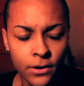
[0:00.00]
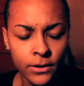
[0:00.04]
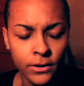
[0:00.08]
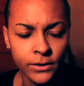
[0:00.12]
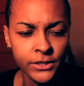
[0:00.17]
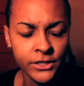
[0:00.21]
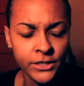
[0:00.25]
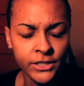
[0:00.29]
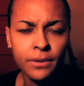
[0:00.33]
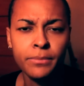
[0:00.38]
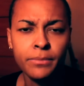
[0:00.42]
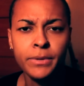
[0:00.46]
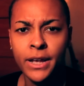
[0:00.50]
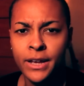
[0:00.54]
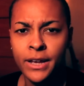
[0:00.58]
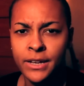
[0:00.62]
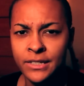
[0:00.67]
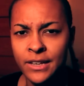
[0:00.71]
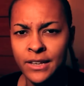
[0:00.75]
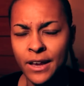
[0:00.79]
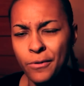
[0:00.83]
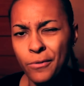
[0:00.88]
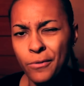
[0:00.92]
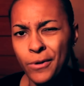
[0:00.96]
On some
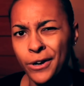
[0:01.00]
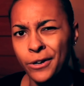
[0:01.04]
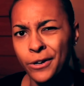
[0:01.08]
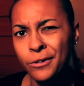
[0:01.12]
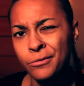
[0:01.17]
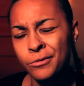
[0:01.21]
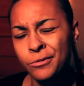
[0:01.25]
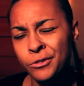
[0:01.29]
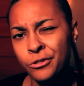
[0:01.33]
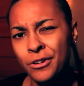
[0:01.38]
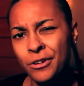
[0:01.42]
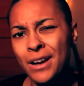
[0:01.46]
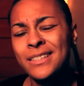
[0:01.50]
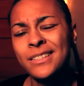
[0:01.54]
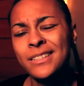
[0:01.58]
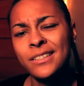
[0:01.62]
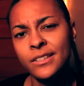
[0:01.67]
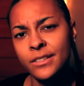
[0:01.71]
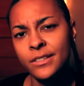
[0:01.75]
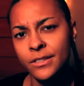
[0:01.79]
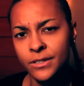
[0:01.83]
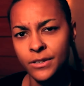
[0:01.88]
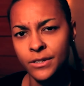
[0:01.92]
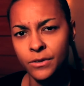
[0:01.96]
days I wear
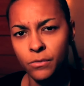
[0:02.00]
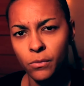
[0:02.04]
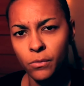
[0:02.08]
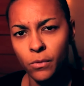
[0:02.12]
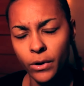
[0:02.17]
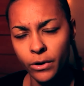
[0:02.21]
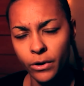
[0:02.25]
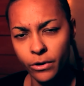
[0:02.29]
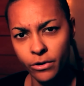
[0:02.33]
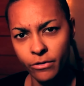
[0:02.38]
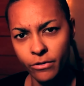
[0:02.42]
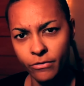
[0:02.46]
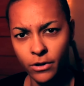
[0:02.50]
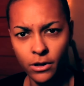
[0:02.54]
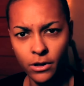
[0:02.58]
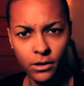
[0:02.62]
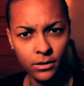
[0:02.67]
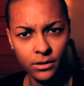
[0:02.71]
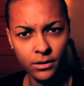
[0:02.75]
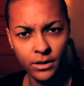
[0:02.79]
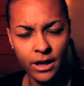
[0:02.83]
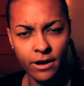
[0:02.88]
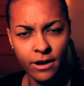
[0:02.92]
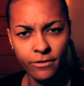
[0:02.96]
dresses and wonder if
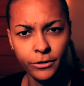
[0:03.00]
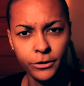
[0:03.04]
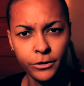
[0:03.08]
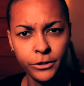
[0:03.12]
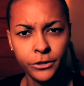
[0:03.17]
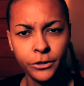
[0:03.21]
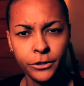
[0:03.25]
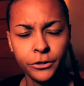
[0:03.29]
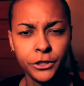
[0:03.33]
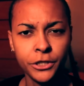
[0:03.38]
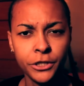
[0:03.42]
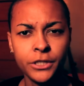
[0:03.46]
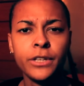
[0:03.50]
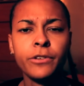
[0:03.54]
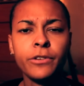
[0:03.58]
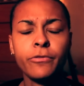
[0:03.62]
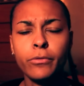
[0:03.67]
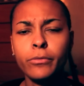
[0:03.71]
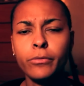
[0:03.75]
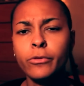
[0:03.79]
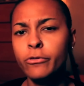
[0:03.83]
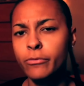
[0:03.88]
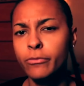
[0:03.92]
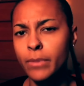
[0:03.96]
I'll ever surgically
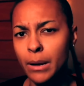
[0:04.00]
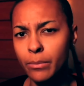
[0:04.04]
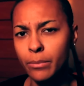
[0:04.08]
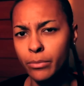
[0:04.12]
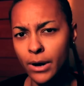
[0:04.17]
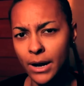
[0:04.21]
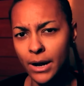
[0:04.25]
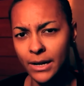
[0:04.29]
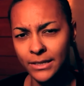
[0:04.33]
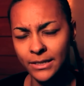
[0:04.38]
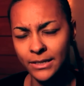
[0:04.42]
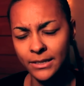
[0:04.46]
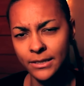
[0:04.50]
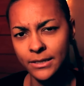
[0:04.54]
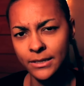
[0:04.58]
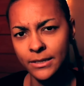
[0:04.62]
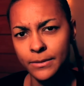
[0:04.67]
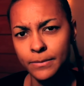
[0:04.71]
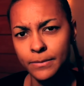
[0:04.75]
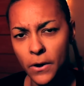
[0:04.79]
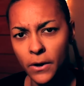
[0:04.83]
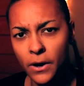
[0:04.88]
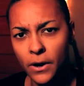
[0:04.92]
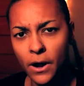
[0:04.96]
remove my
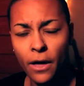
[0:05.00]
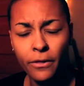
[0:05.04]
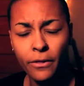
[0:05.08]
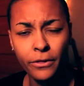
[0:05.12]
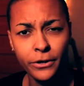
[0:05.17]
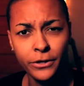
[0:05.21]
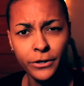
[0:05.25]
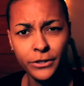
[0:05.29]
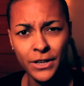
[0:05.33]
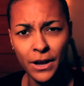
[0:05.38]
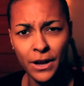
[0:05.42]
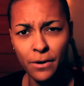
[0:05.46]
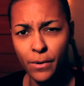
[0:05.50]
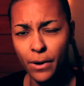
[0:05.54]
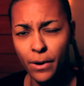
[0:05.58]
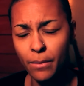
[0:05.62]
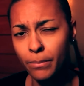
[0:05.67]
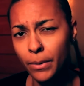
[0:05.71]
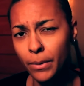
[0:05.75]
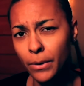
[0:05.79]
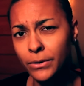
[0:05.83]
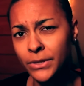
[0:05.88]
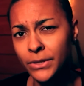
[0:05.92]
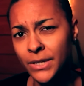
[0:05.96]
breasts. On others I wear
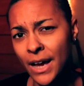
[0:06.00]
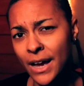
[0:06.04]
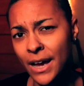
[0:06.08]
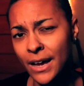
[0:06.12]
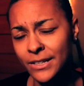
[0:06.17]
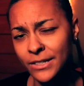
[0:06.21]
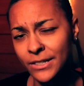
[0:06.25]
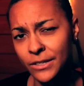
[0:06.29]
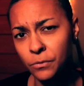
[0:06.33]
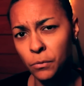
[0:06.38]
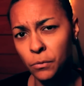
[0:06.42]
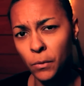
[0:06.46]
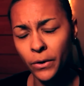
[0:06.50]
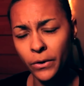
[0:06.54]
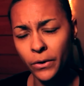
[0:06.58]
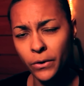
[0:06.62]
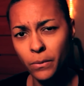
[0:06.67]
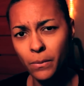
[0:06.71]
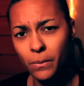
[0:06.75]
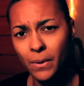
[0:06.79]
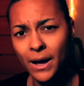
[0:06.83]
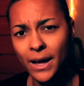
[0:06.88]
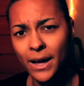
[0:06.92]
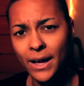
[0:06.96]
bow ties and
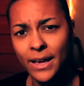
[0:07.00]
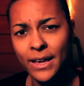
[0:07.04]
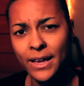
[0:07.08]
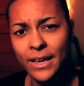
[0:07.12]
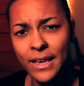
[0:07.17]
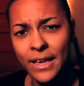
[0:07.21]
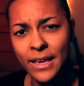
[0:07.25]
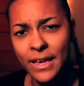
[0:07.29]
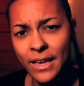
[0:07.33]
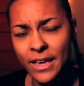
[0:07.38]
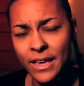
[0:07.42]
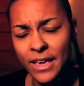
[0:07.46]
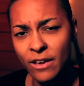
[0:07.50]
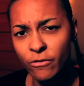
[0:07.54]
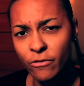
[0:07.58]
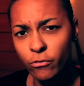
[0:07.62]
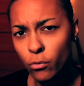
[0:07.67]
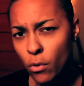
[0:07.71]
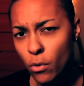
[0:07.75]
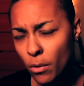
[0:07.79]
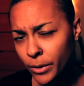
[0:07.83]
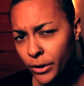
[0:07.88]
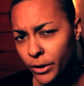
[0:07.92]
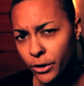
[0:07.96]
wonder why, if
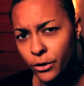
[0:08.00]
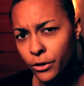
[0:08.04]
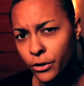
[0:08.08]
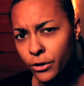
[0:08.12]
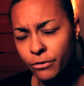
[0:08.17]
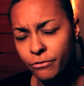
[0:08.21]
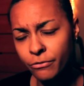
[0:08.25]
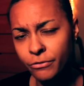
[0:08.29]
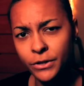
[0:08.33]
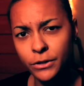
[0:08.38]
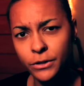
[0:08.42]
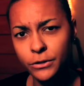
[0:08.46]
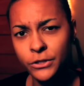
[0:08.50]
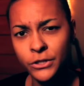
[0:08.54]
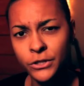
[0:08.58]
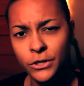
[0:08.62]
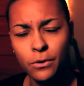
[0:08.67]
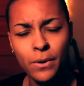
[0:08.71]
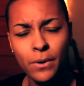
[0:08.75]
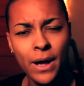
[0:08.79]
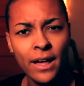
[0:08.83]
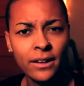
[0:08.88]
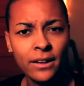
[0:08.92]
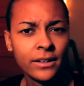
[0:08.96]
womanhood feels
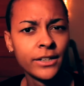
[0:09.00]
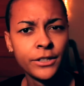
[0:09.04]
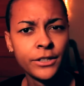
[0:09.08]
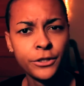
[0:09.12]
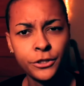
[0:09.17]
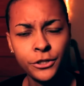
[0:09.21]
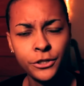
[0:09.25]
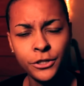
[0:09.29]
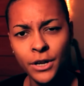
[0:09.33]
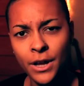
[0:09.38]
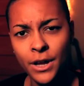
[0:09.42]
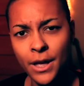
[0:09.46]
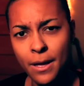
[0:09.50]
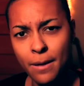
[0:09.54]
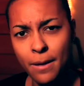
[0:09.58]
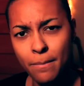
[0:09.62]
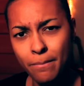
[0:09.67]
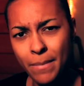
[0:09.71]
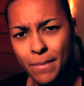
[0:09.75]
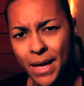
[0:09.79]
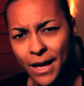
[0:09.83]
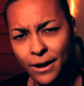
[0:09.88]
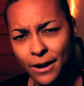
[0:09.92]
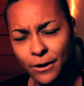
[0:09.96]
so hellish,
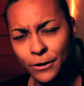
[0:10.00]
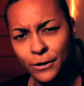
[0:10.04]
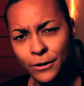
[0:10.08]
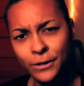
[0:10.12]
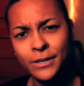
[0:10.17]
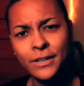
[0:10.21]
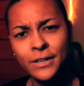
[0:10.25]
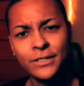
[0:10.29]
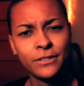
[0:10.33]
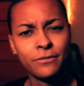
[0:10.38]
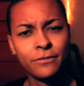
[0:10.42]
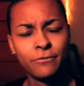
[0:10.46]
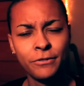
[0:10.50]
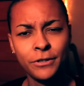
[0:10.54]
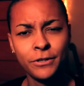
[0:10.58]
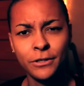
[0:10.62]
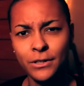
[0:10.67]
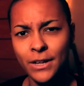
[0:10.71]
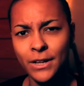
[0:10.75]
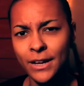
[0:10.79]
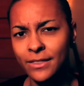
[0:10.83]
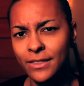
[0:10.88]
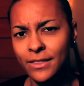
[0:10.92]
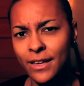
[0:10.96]
manhood doesn't
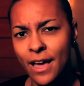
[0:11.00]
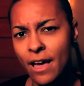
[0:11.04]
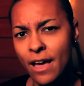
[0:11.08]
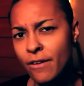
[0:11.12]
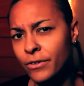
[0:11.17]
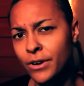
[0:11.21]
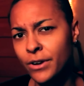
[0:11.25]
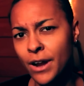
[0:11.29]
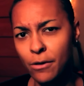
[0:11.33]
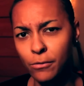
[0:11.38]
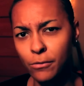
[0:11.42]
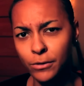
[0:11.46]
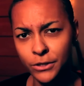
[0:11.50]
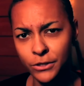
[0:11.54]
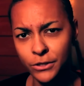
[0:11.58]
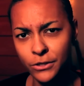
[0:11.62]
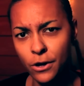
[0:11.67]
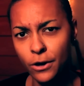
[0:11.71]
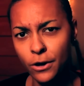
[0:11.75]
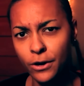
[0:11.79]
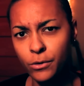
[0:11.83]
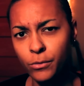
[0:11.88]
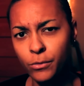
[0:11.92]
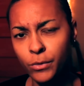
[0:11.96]
feel like the heaven I once
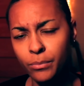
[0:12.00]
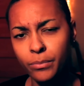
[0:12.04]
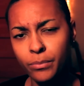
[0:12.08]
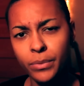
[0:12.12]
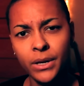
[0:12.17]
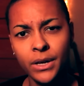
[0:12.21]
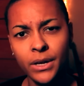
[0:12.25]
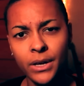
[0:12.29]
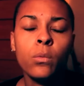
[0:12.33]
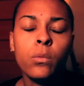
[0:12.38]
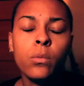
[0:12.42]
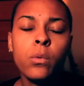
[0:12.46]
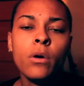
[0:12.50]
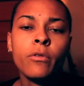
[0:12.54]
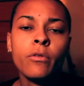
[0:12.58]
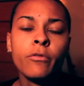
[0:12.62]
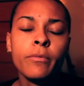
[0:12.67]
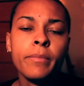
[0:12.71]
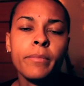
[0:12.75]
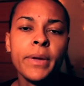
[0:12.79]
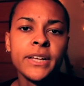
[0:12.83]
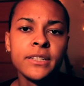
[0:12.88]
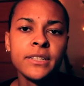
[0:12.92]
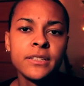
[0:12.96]
thought it would be. What
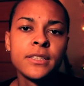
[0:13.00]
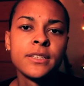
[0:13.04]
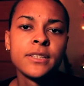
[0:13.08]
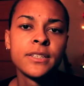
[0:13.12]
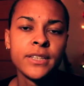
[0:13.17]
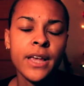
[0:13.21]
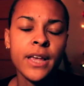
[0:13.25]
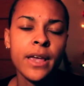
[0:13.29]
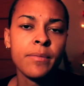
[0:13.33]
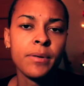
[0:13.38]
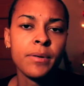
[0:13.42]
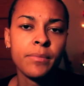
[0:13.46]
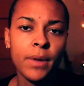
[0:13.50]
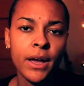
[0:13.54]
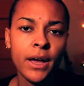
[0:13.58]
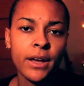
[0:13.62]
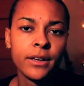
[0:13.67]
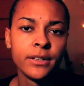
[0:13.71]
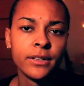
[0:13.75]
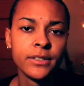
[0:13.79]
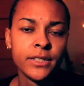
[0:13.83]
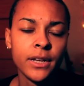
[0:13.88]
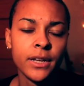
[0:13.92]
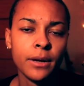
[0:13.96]
remains the same in my
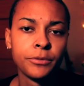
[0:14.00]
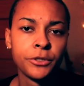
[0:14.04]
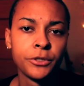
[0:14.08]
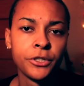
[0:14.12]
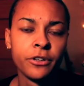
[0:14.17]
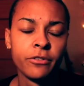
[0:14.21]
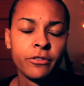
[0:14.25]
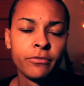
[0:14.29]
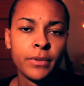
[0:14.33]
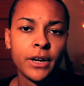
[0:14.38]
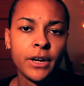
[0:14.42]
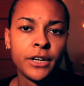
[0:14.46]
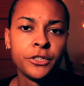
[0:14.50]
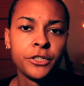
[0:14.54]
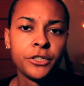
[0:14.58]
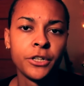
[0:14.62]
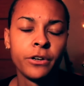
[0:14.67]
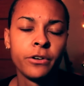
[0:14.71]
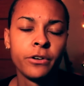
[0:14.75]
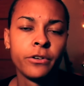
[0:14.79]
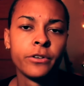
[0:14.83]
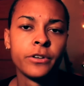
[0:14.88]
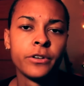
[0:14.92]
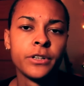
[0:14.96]
conception of my
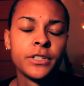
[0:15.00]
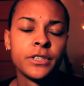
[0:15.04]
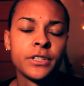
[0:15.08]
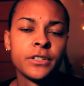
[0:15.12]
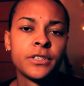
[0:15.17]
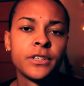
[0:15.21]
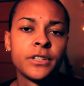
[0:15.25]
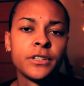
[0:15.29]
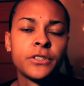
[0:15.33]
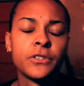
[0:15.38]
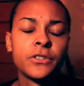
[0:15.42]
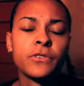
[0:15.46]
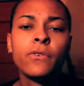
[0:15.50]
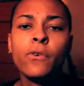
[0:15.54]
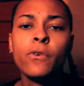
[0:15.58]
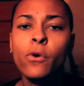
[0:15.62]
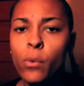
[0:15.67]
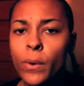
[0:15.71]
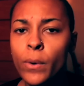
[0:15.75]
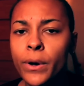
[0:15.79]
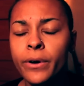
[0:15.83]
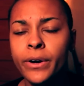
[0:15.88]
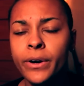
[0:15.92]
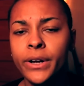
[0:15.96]
gender is a sense of
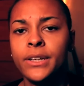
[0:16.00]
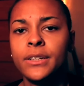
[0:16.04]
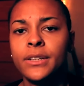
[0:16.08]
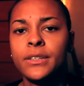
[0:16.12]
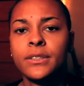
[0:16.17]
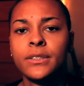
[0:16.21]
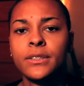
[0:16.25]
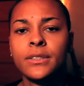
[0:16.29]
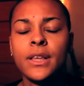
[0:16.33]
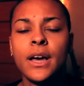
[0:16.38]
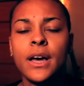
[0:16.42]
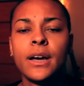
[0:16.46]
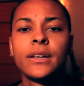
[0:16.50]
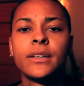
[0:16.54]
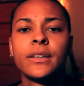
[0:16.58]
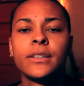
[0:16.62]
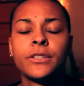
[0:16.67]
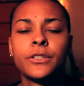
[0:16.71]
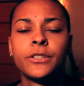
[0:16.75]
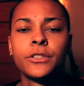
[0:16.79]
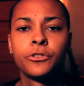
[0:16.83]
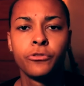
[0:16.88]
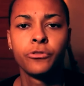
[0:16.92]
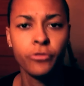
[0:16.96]
queerness, that
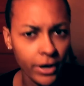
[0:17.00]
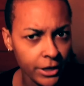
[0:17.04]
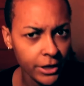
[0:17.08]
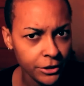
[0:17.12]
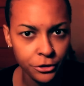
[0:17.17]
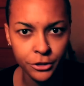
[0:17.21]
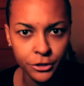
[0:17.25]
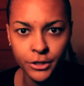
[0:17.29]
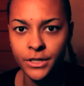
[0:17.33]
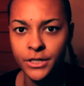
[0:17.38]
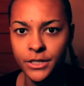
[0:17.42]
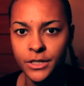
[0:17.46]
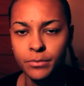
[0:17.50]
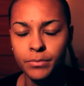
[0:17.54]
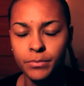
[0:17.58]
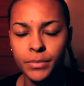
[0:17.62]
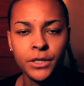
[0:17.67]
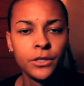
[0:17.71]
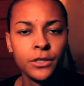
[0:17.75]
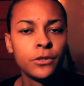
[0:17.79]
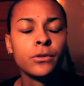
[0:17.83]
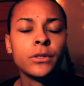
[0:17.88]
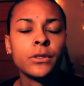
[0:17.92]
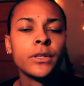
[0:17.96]
is, strangeness,
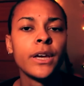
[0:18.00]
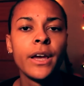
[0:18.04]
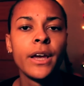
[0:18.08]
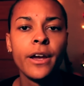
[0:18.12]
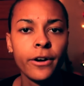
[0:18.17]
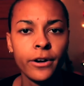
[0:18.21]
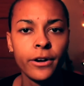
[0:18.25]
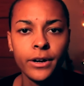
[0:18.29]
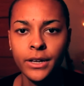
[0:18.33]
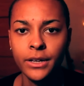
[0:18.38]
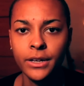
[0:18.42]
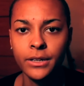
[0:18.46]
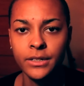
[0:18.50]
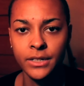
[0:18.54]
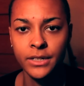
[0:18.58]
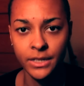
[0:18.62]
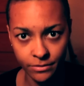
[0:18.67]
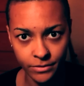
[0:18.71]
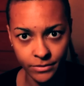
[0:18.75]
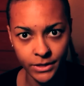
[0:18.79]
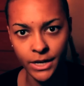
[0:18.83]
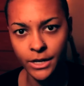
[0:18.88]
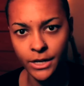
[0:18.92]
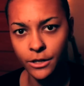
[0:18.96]
peculiarity,
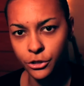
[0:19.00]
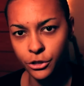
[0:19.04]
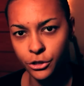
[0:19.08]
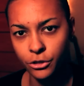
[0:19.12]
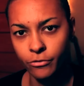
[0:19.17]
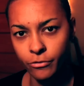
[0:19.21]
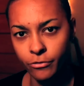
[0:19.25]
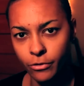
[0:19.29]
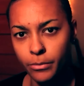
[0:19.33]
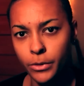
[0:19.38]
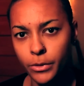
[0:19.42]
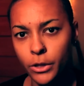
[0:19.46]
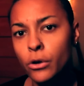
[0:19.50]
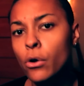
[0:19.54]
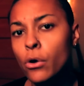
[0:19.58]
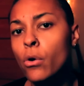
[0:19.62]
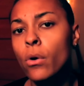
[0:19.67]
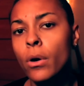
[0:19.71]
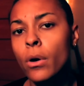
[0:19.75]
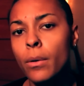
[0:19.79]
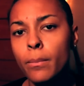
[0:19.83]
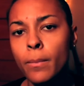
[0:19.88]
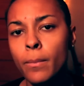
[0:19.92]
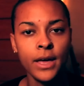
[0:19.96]
deviation from the
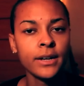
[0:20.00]
norm.